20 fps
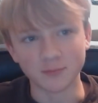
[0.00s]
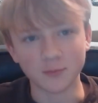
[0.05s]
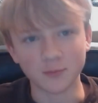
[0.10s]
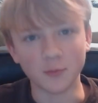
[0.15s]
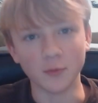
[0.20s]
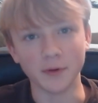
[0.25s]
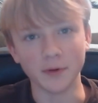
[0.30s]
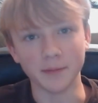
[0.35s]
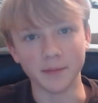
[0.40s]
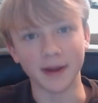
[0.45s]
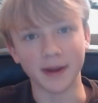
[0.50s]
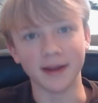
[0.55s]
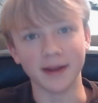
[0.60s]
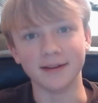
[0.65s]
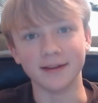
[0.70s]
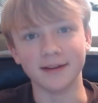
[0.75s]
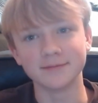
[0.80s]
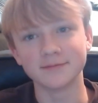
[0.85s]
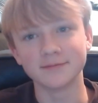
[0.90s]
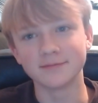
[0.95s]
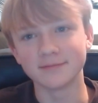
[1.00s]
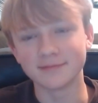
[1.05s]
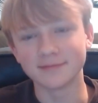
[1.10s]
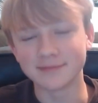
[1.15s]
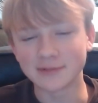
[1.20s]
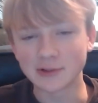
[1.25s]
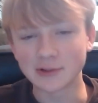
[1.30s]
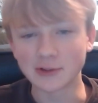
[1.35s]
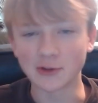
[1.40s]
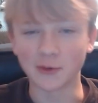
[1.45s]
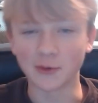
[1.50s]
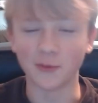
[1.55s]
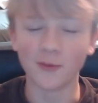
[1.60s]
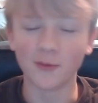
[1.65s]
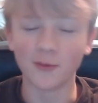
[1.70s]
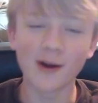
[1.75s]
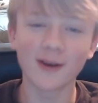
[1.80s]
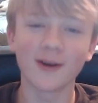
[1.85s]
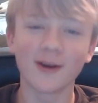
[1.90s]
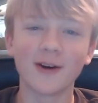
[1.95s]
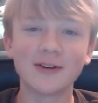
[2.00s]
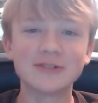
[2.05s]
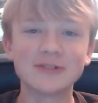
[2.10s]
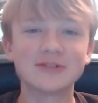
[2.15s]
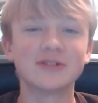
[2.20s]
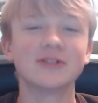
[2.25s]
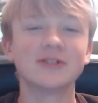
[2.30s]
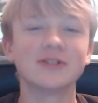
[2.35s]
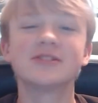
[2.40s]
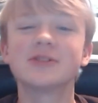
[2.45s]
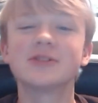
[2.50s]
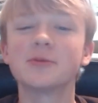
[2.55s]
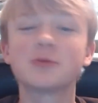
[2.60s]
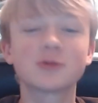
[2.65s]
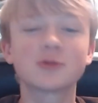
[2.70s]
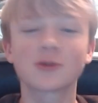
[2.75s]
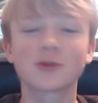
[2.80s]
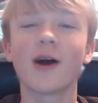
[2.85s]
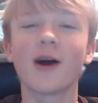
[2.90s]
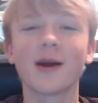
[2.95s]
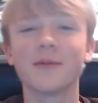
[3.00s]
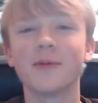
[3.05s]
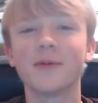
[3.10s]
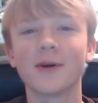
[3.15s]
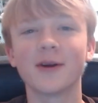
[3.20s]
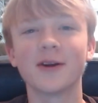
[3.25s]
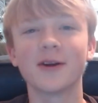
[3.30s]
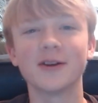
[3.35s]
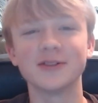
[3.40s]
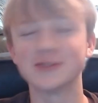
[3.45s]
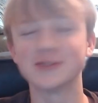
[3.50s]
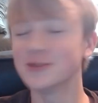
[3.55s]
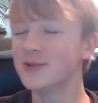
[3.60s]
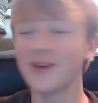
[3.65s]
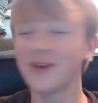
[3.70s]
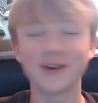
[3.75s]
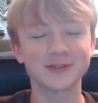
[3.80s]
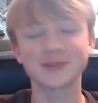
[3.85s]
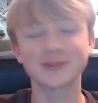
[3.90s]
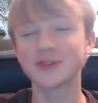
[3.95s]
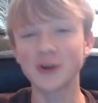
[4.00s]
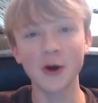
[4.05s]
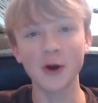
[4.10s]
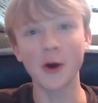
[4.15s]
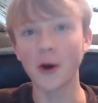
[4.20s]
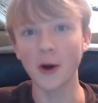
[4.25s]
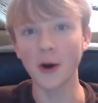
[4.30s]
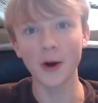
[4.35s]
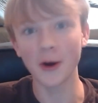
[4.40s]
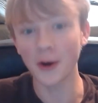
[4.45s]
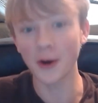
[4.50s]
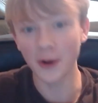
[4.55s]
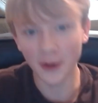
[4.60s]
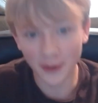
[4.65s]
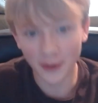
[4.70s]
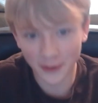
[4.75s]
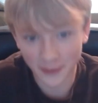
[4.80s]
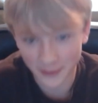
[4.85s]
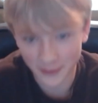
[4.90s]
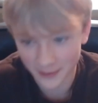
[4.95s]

We made it to 100 subscribers. Let's go!